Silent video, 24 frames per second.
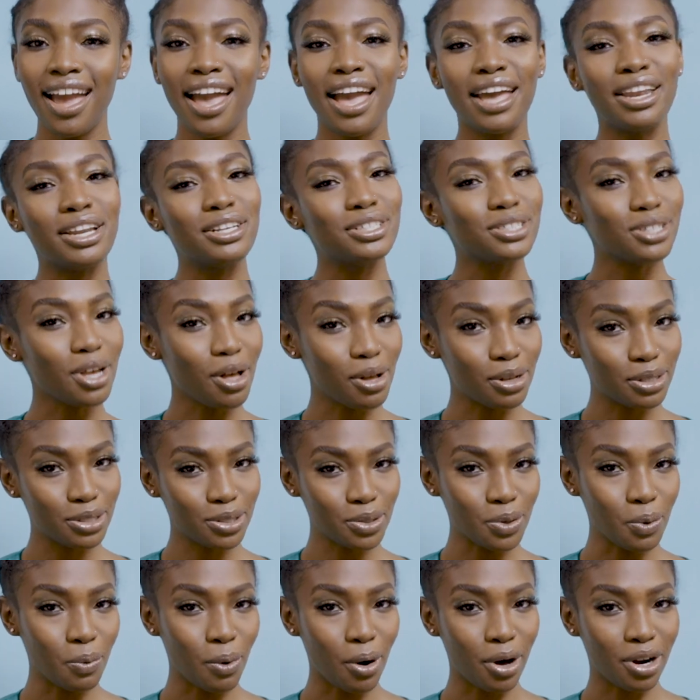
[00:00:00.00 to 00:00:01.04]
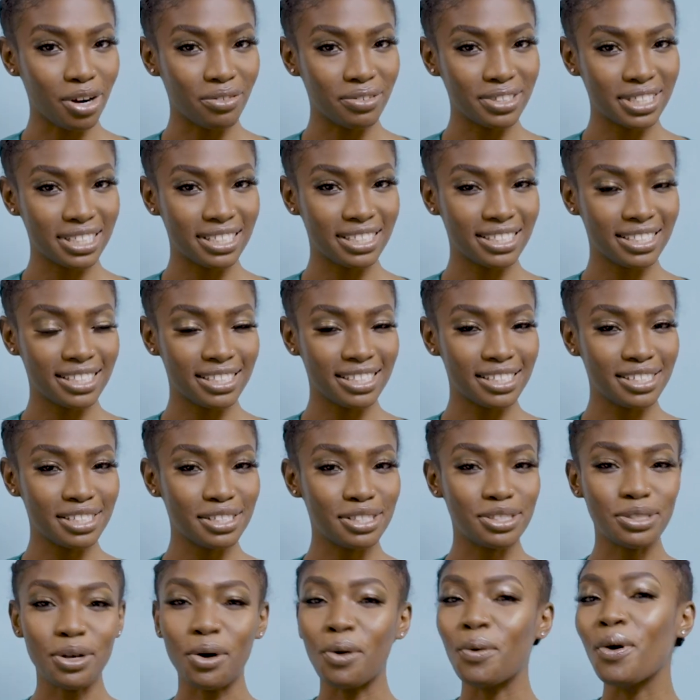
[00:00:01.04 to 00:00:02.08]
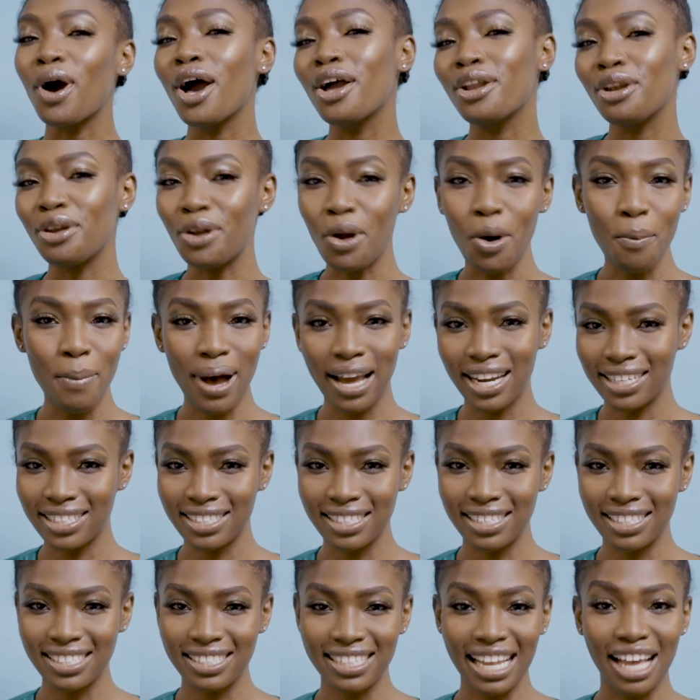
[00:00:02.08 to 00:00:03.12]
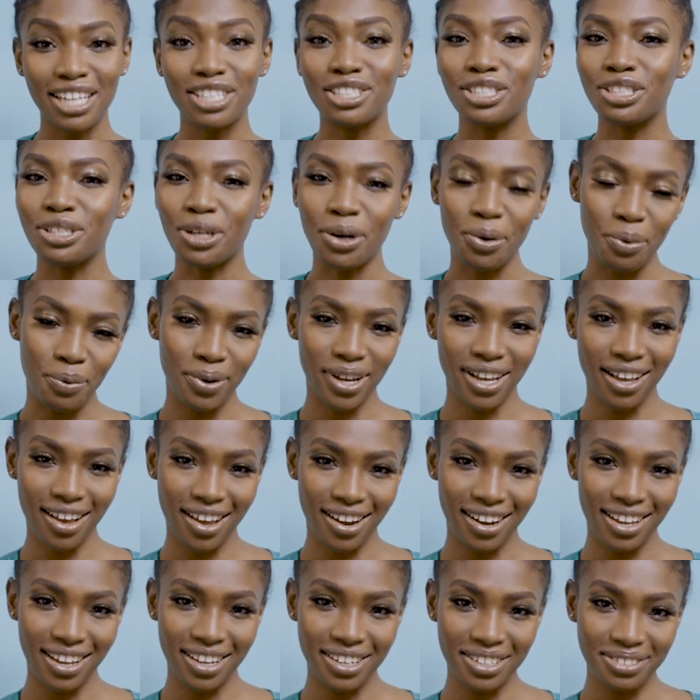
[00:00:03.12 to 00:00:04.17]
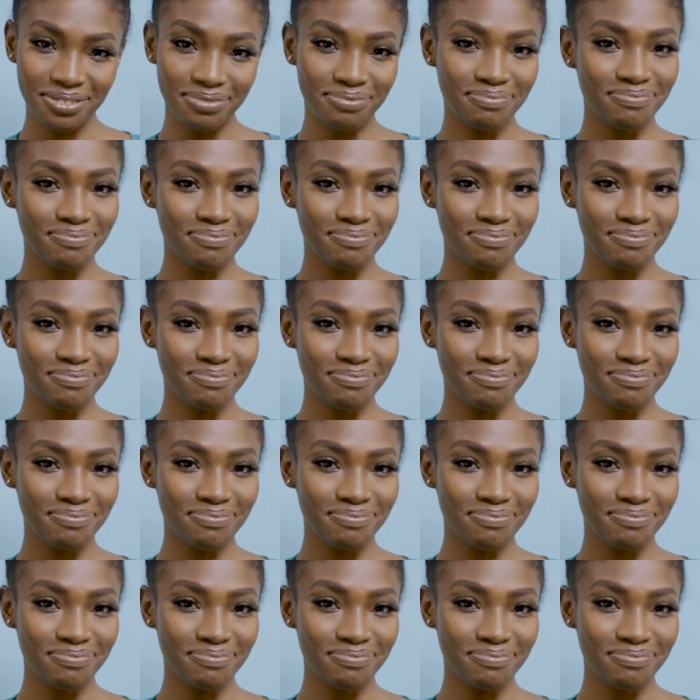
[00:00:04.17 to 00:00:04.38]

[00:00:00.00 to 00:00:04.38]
and it's also water resistant, so nobody's gonna snatch your wig, honey.